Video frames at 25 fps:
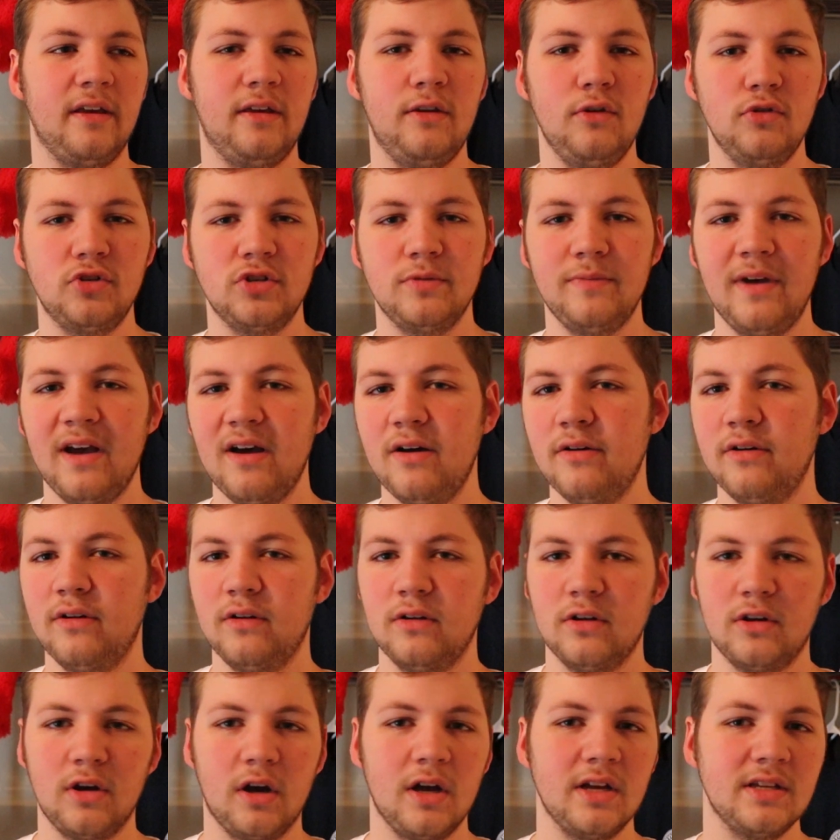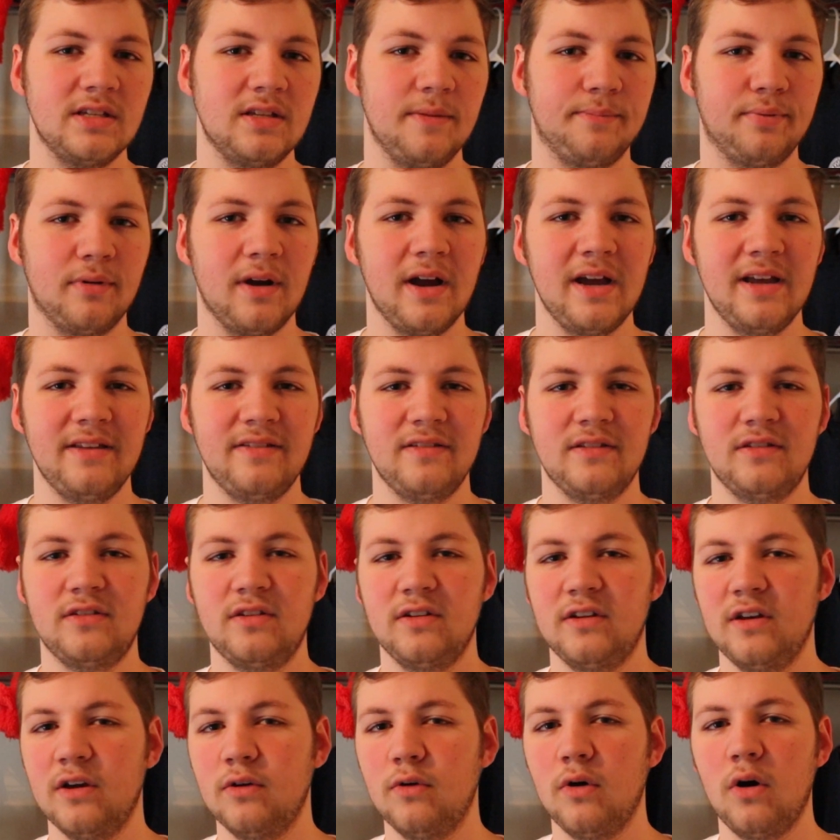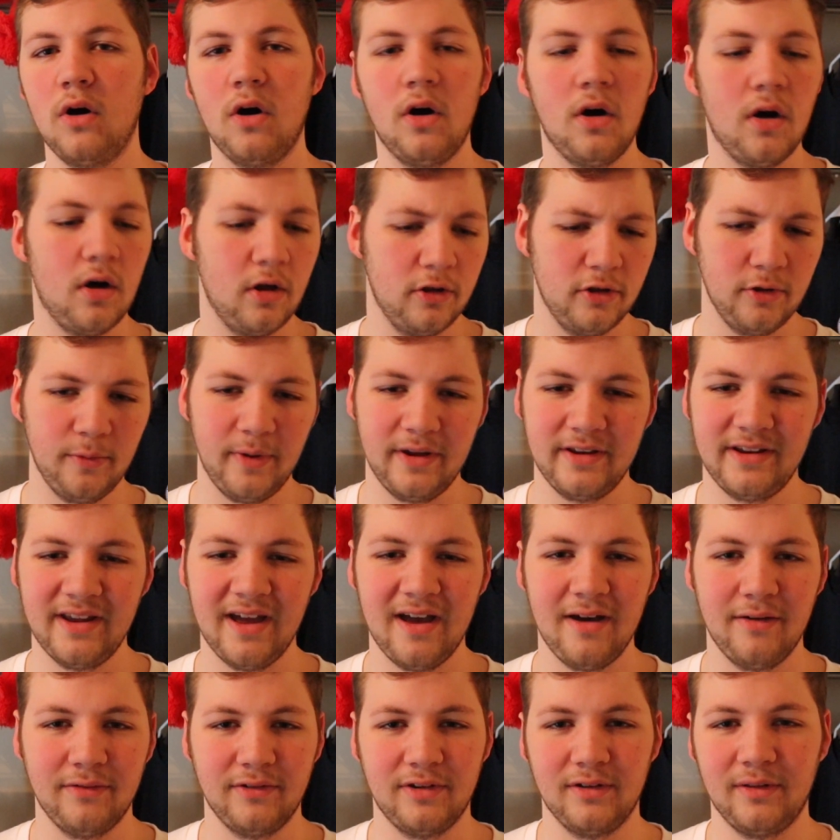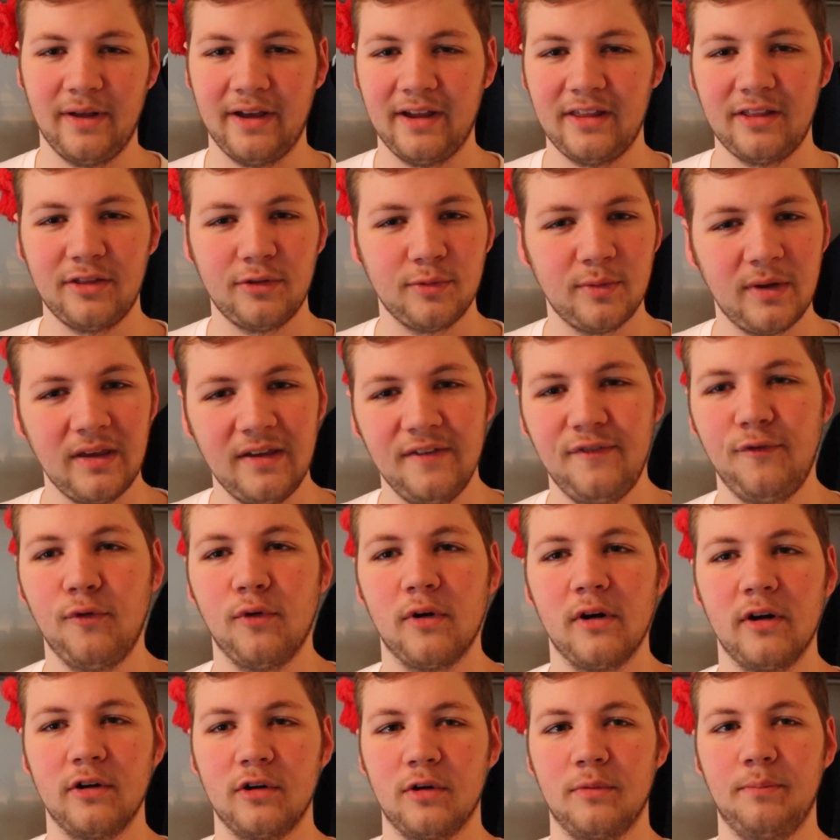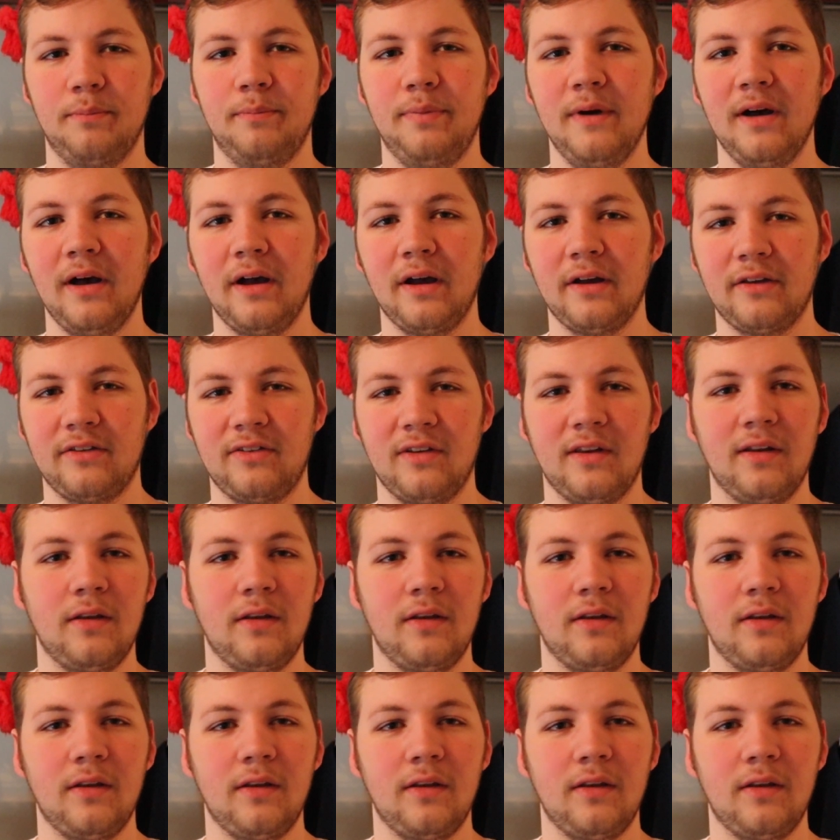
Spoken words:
a huge amount caused the price to go all the way down to like $300-400,